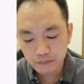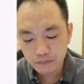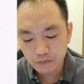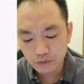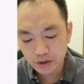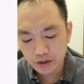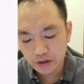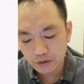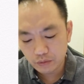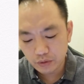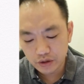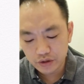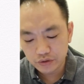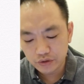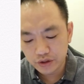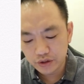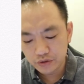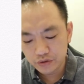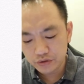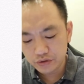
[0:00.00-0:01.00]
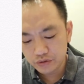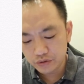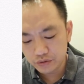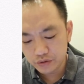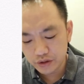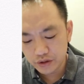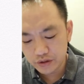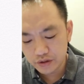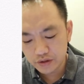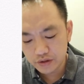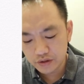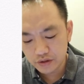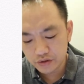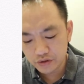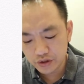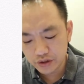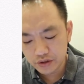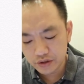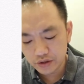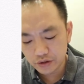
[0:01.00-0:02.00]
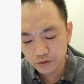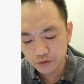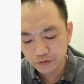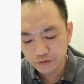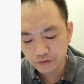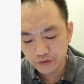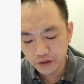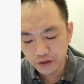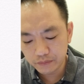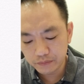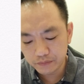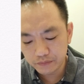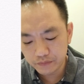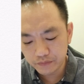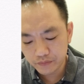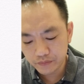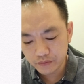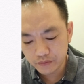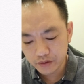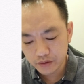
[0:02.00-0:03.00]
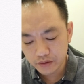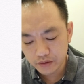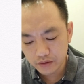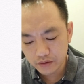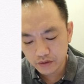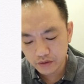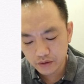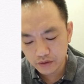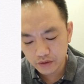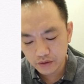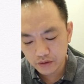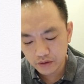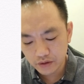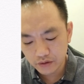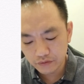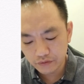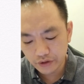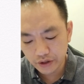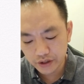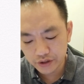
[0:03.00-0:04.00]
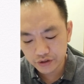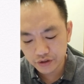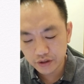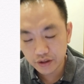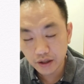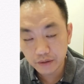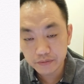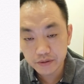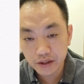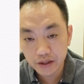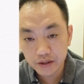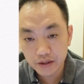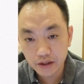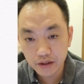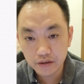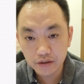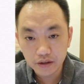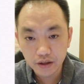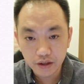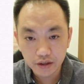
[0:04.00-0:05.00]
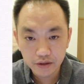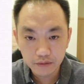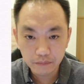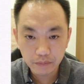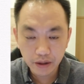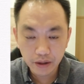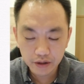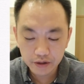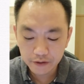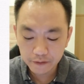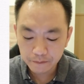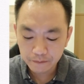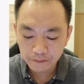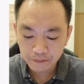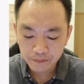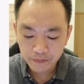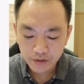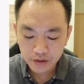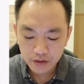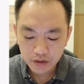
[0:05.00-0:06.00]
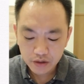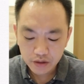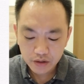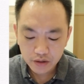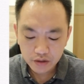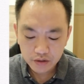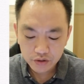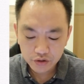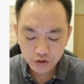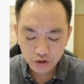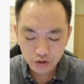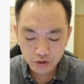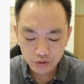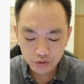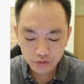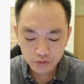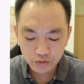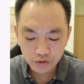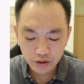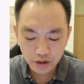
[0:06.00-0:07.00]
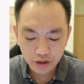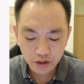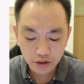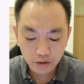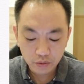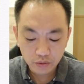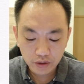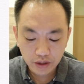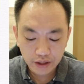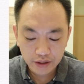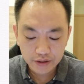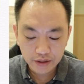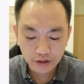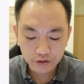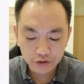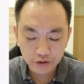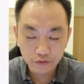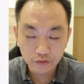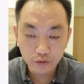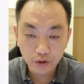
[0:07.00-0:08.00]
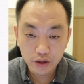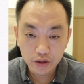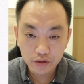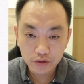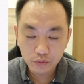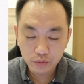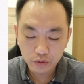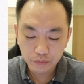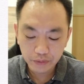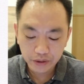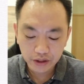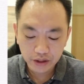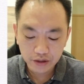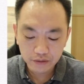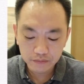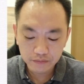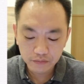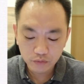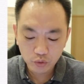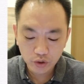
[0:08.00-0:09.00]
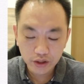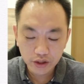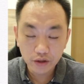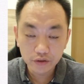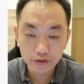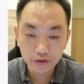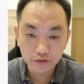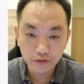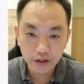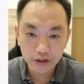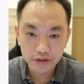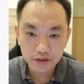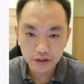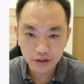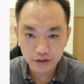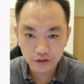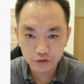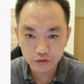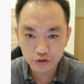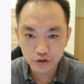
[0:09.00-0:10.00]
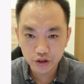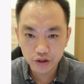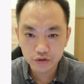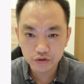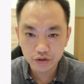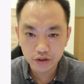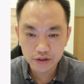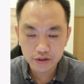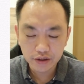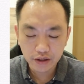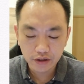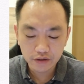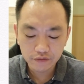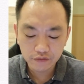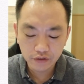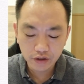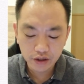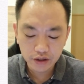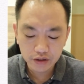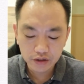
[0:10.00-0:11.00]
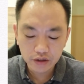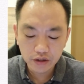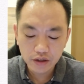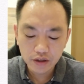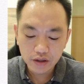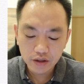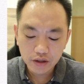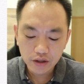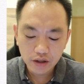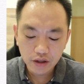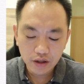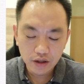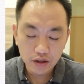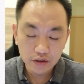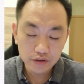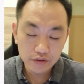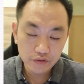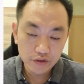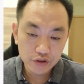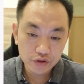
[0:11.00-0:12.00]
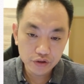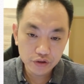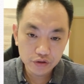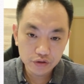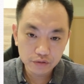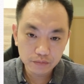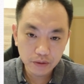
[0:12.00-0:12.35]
Then what you need to do is you just need to flip the fraction upside down at the back. So 8 out of 1 will become 1 out of 8, and you change the sign from division to